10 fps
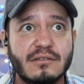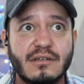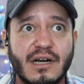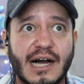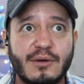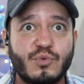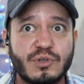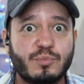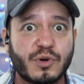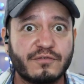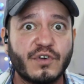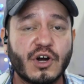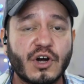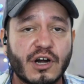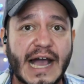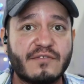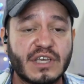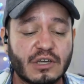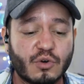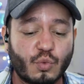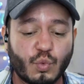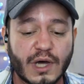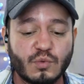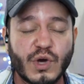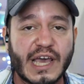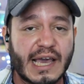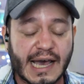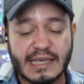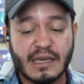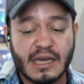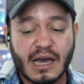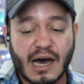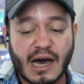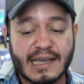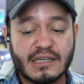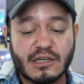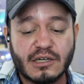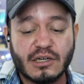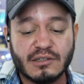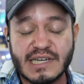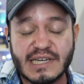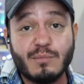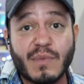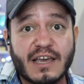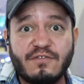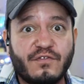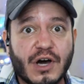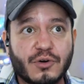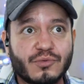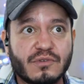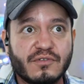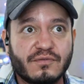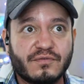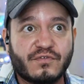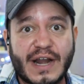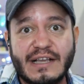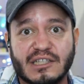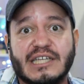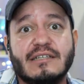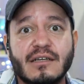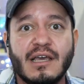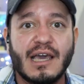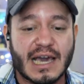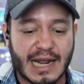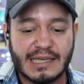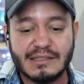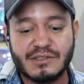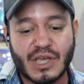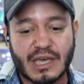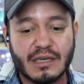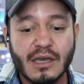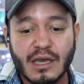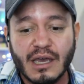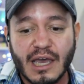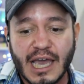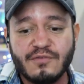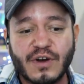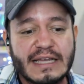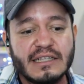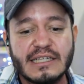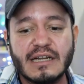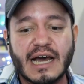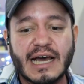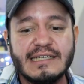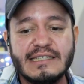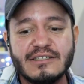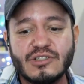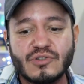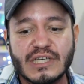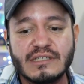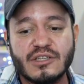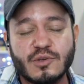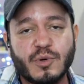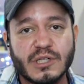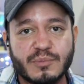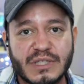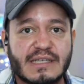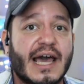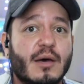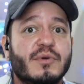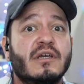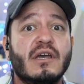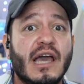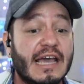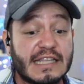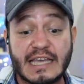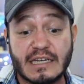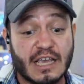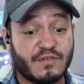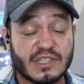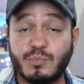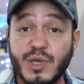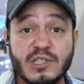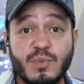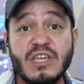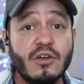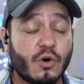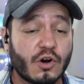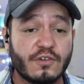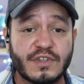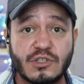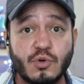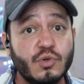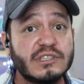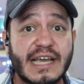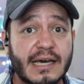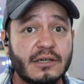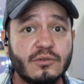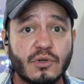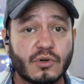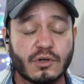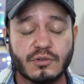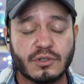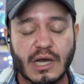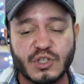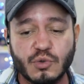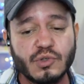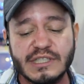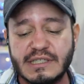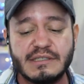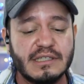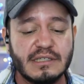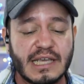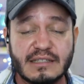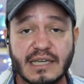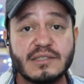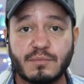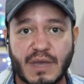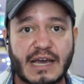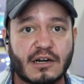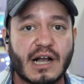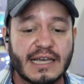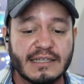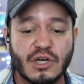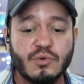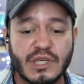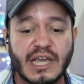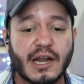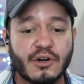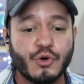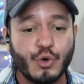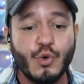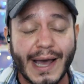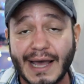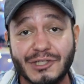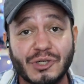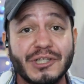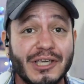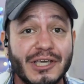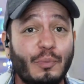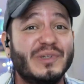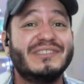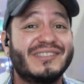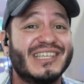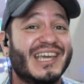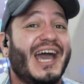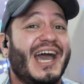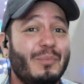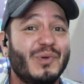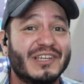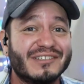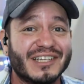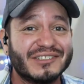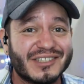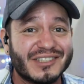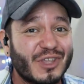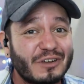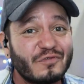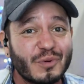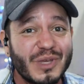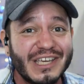I would prefer having one way. I I name my phone Franklin, and I can say, hey, Franklin, I need to do this. Can you pull up this app? And then if it's Bixby or if it's Google Now or a Google Assistant, it doesn't matter. I don't care who actually opens the app and does the thing for me.